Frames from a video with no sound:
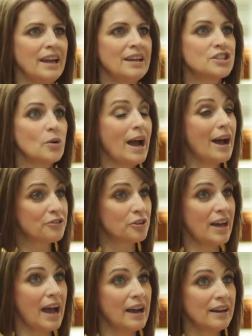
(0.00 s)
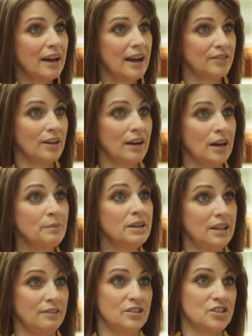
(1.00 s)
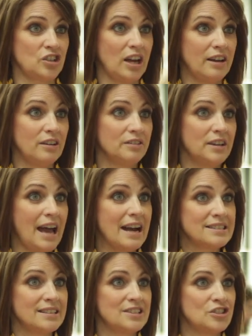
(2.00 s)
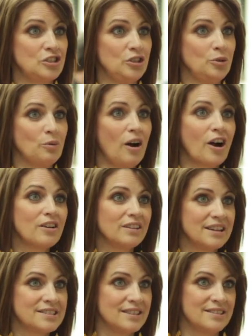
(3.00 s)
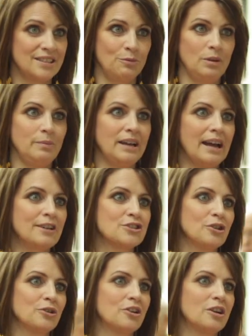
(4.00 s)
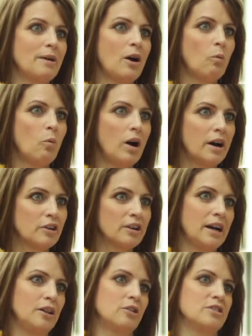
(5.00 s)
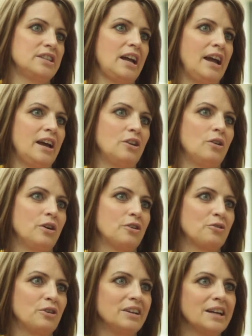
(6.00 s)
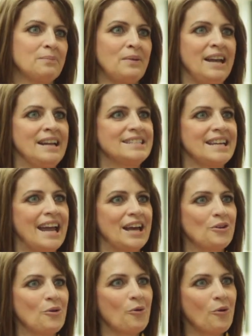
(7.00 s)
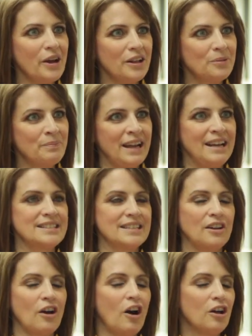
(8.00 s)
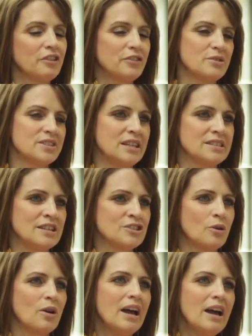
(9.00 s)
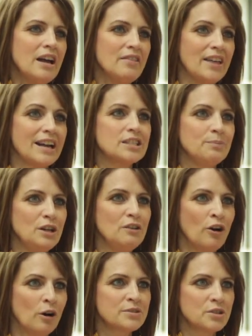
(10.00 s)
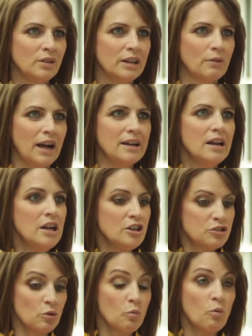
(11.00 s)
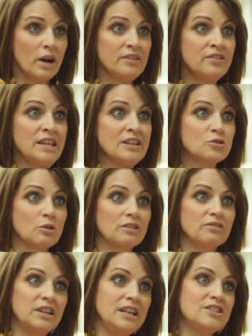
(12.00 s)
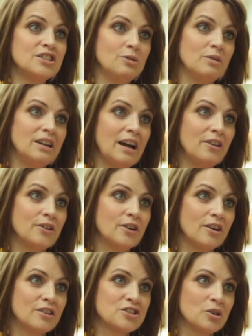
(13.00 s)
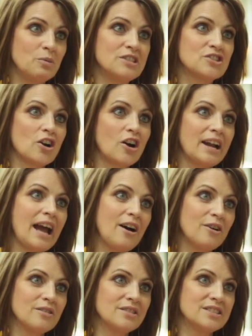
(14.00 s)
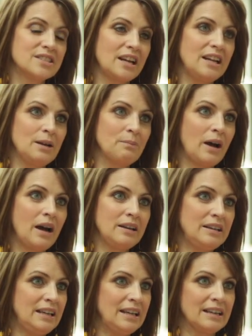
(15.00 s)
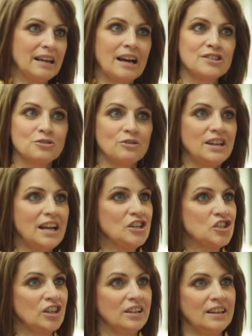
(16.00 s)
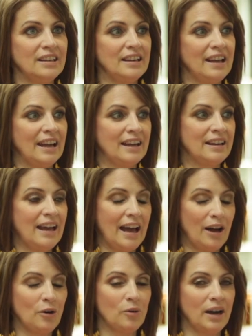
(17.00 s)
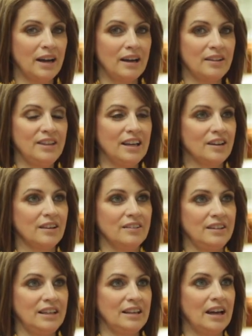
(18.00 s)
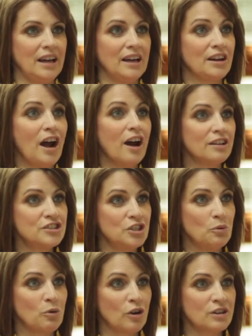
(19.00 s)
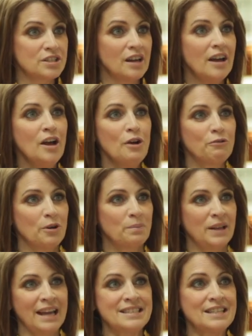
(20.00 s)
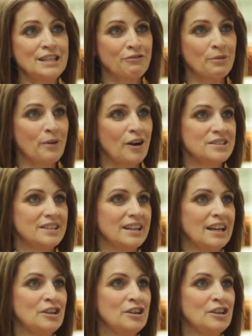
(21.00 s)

And so after that, I thought, I'm going to give this child access to art lessons. And we began to learn about watercolors and acrylic paints and oil paints and all of those things. And so that's the beauty of homeschooling, right? So one thing sort of leads to another. So we start out studying botany and God's creation and, and how uh, the, the uh, ecology works for plants in different parts of the